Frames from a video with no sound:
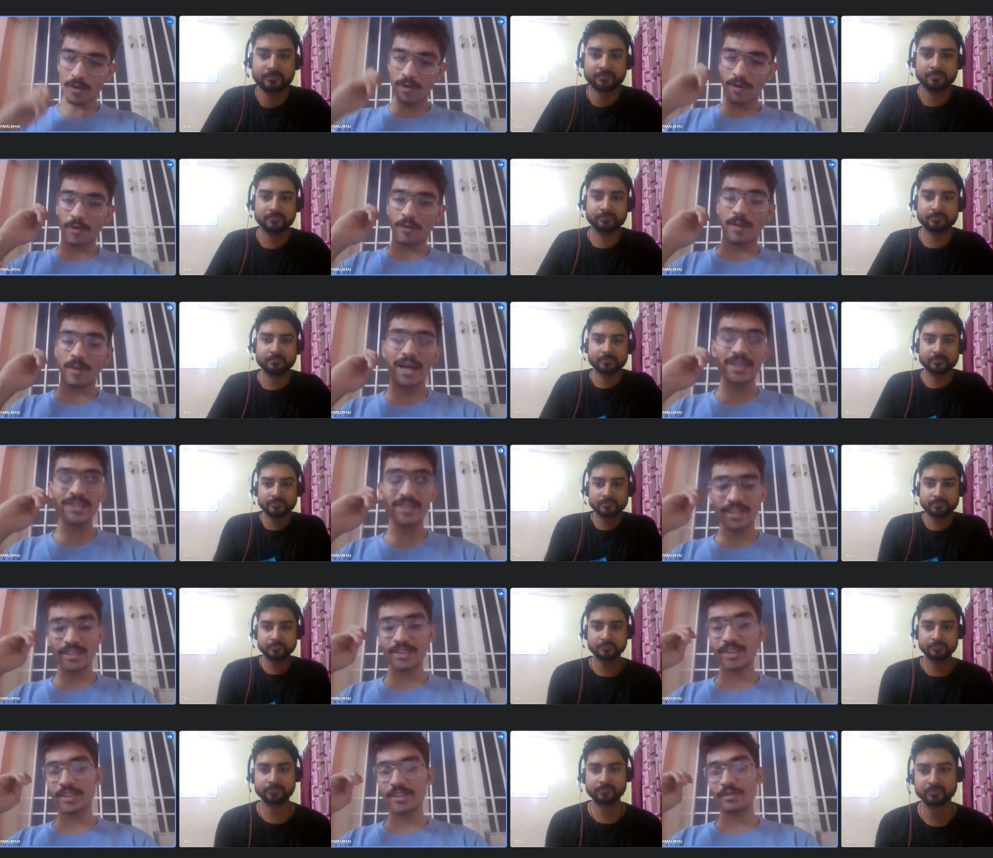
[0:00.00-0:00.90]
Speaker 1: uh, I
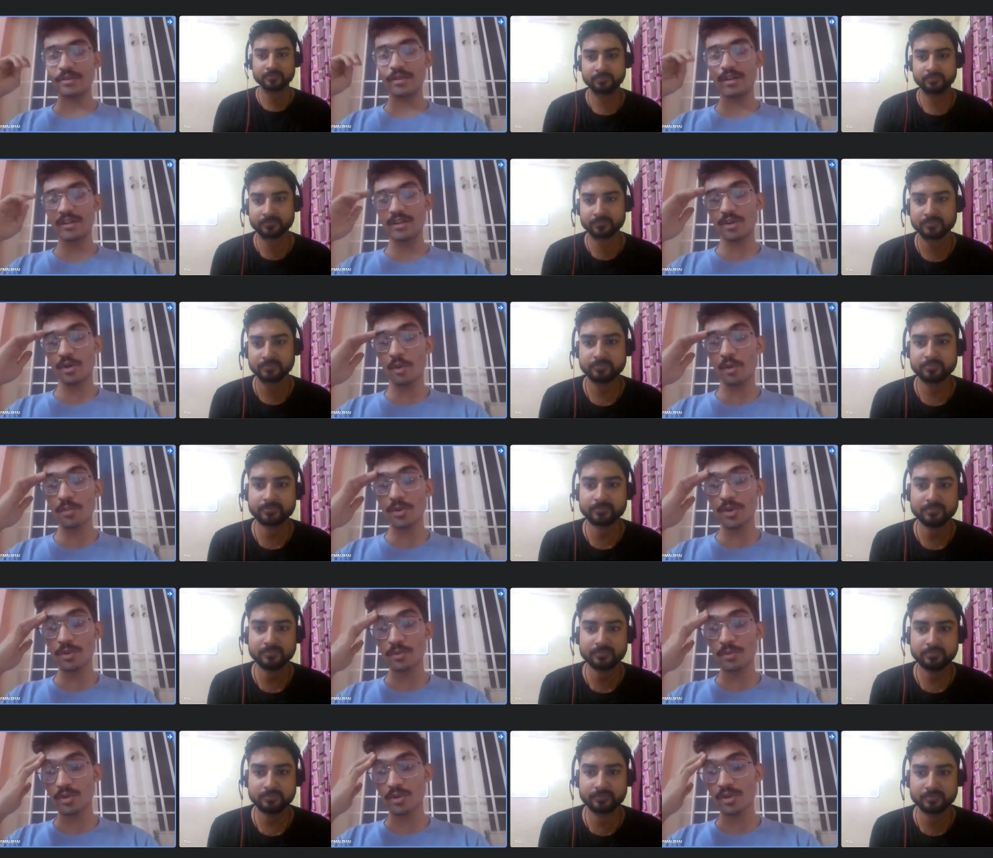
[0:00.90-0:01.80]
started uh,
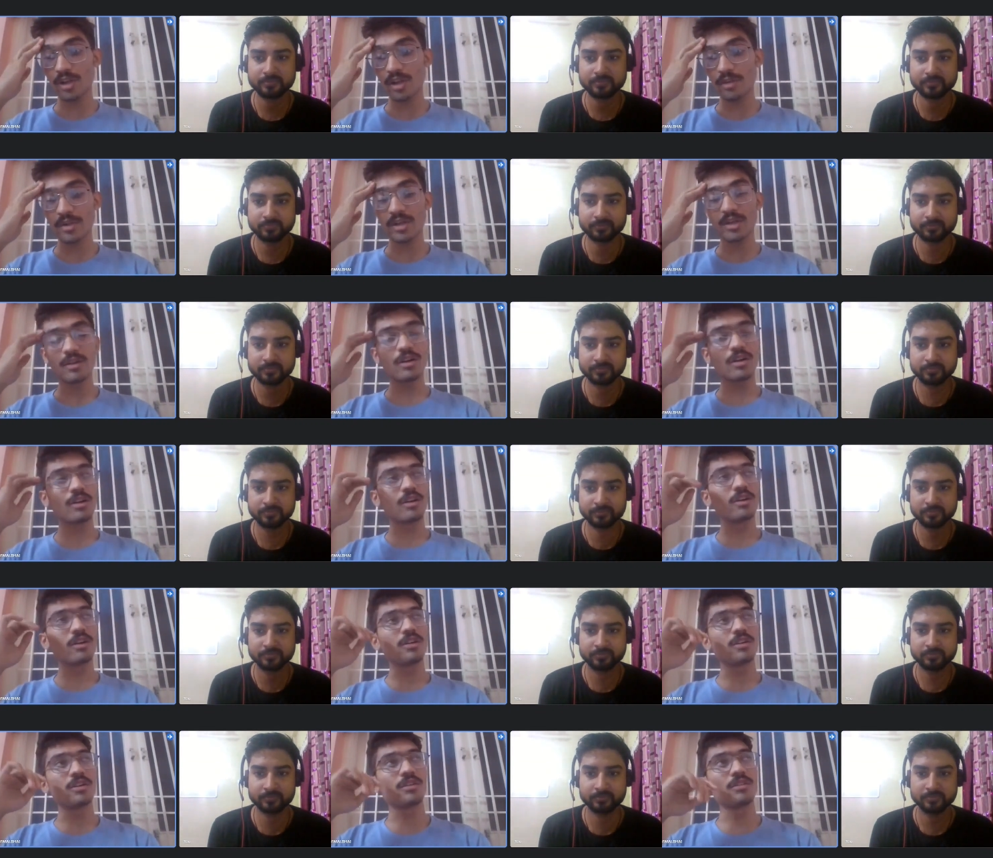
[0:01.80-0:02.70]
competitive programming
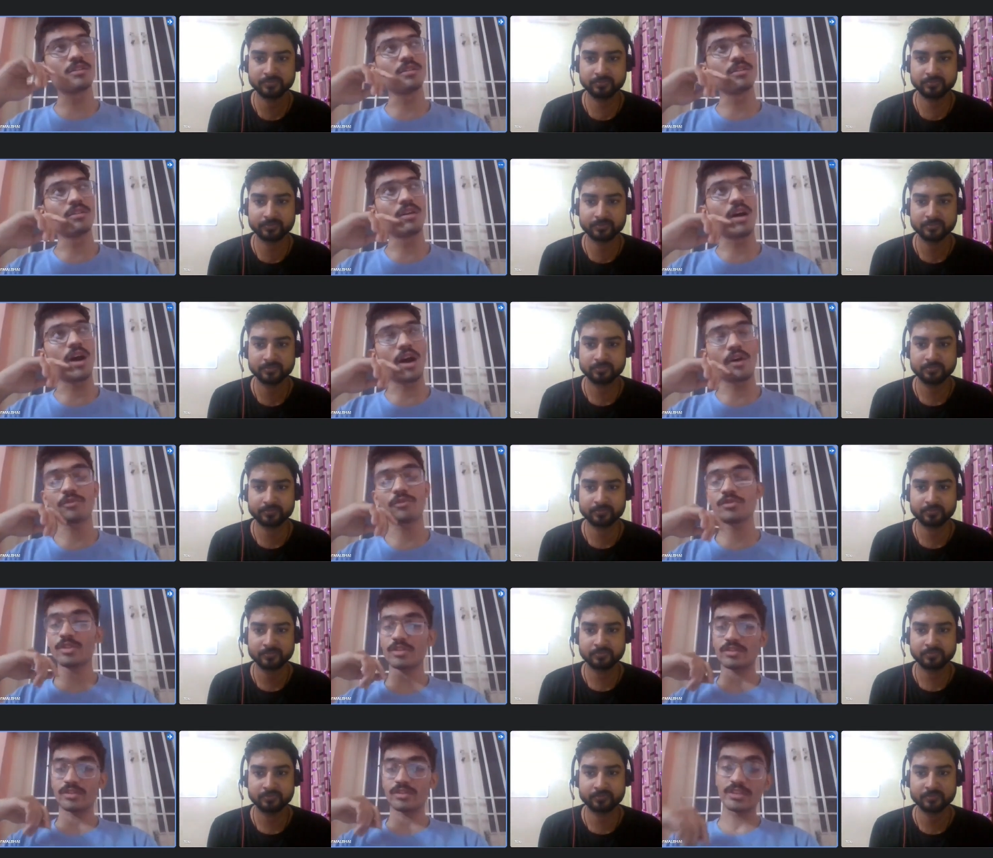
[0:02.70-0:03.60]
uh,
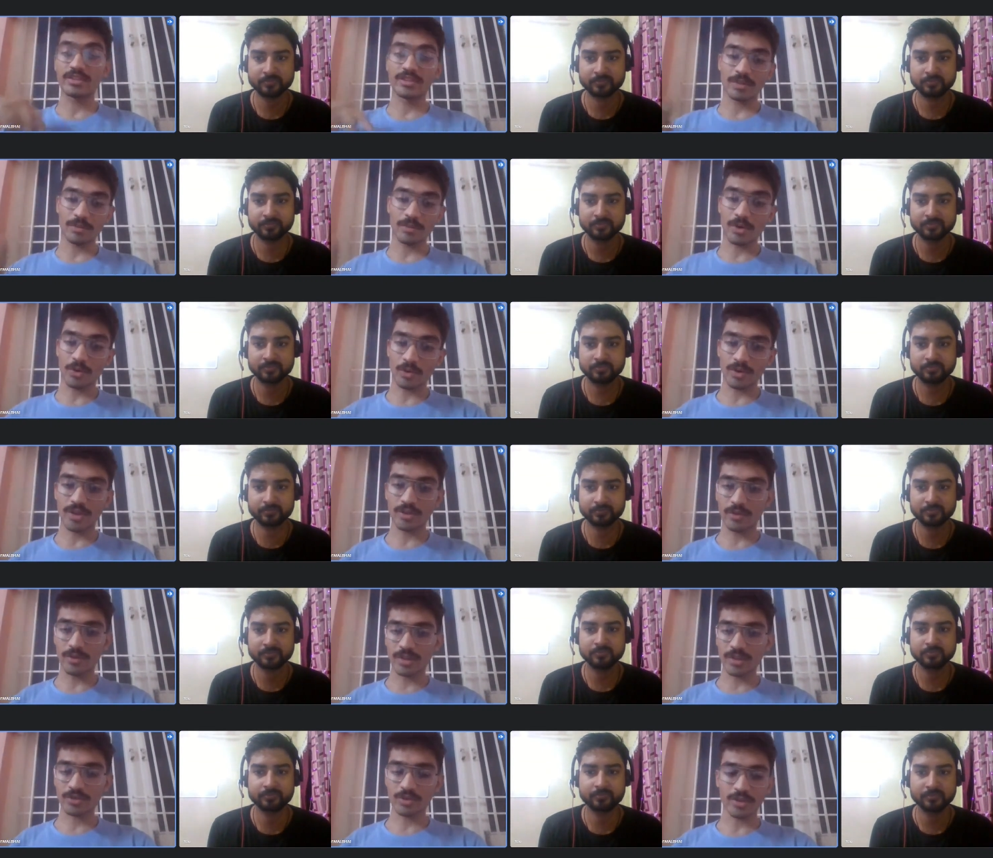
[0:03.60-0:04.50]
after December
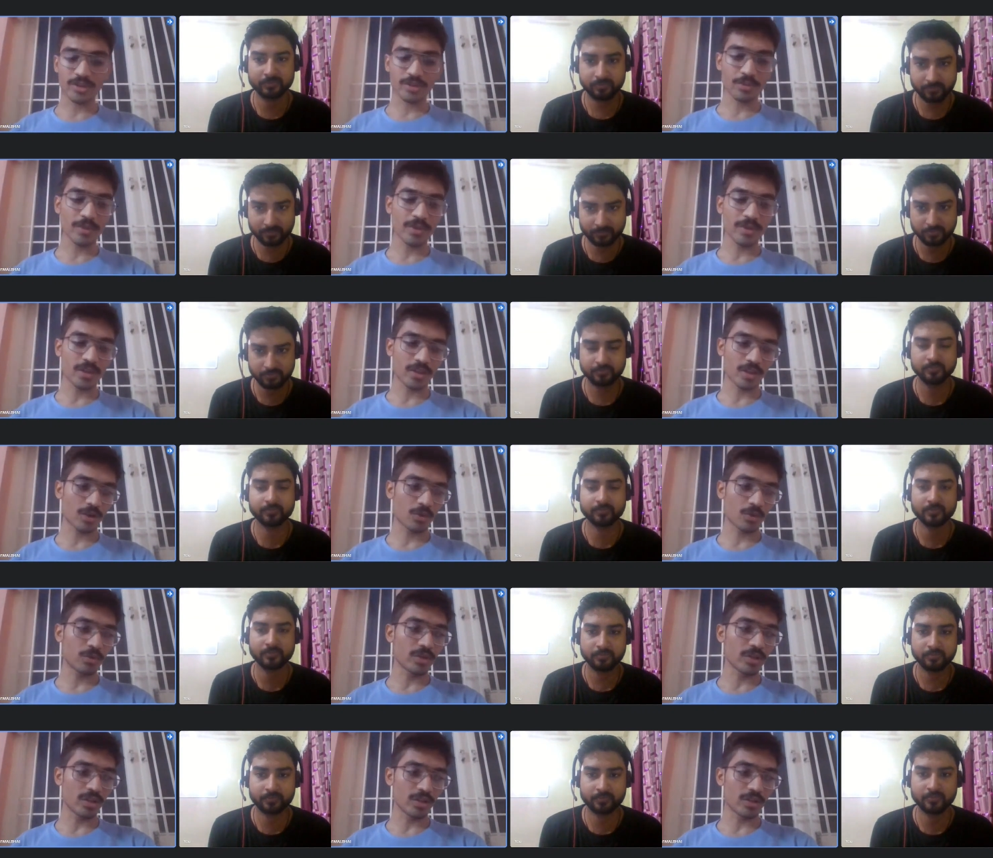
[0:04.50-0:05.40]
2020. So it's been
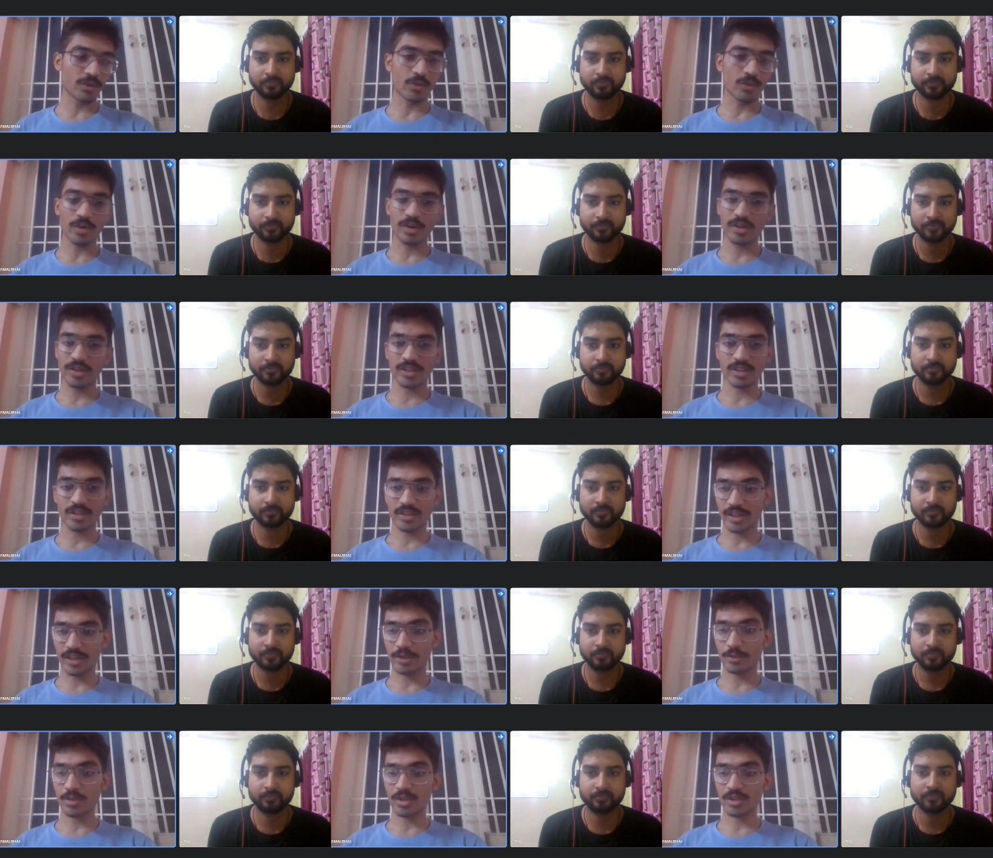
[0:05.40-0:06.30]
around uh, one year and
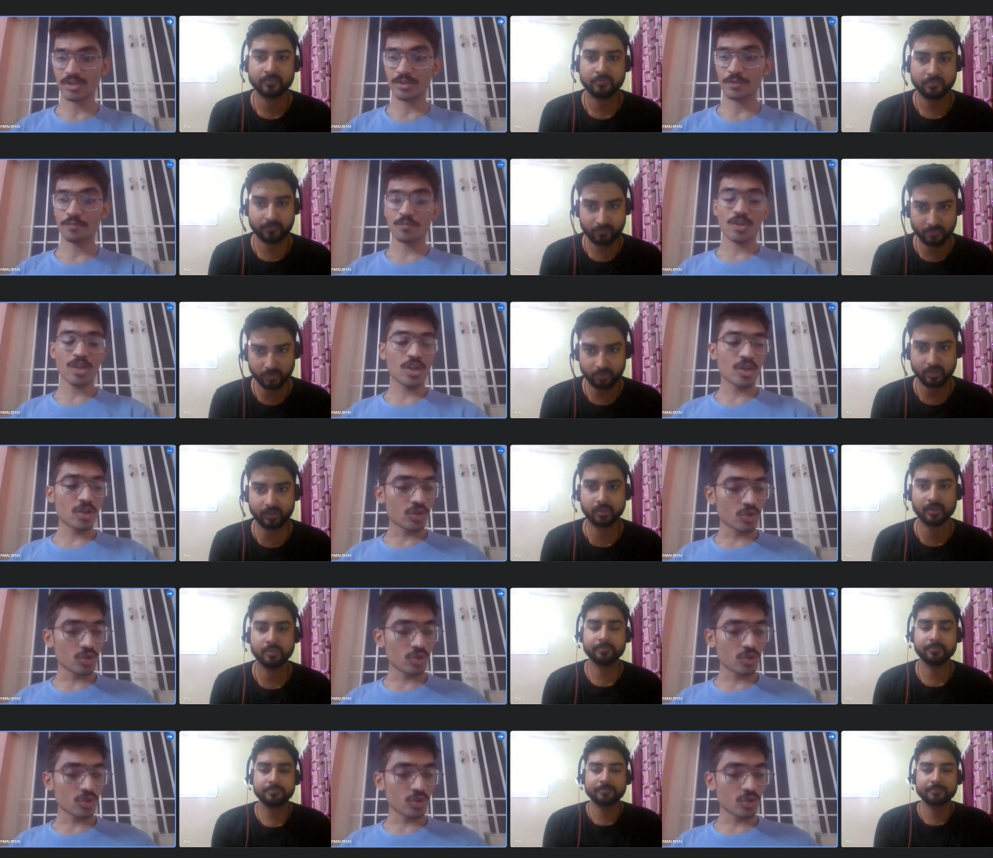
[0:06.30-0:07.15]
eight months. Okay.